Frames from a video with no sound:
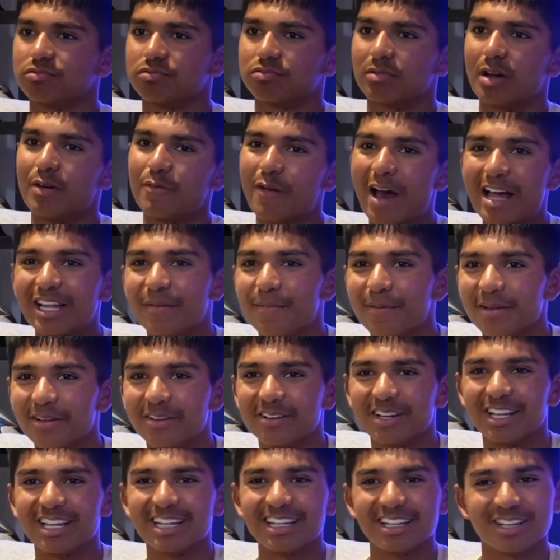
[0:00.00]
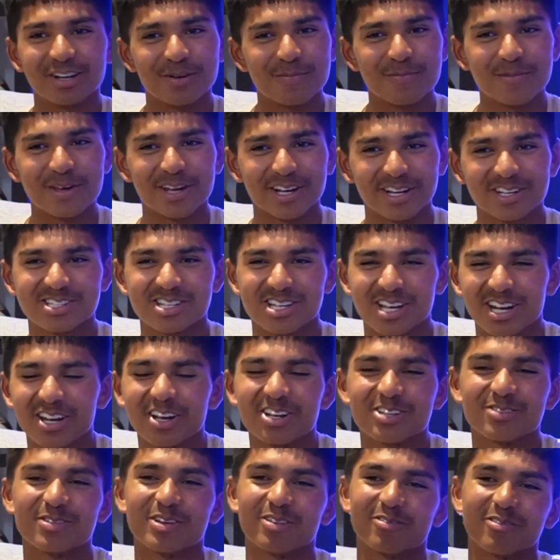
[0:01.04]
availability a little bit, because I know
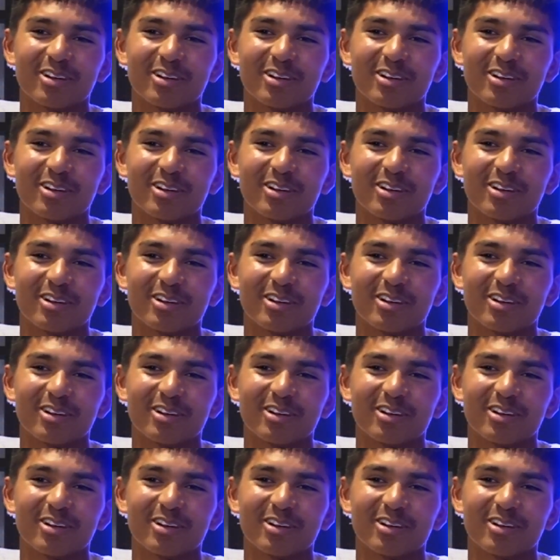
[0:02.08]
it's been